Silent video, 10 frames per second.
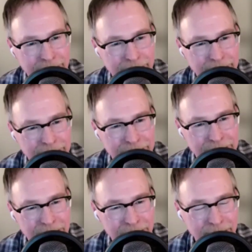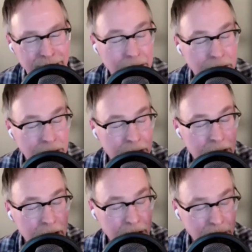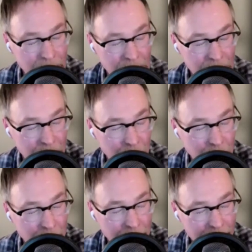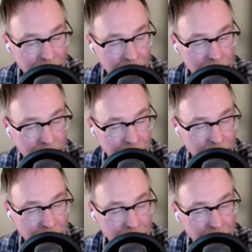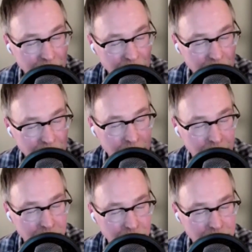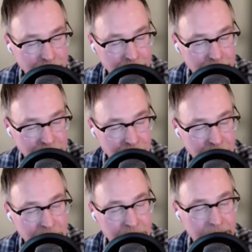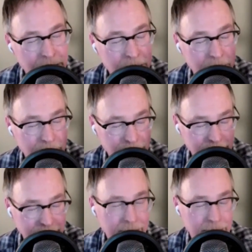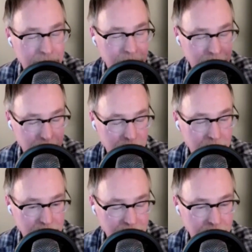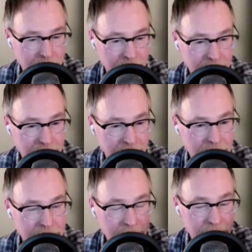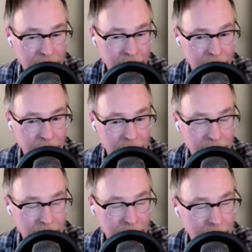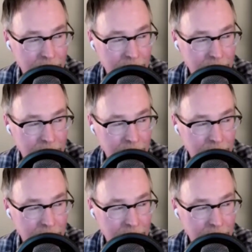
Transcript: yeah exactly and you know so wherever you are in this process you are exactly where you need to be so don't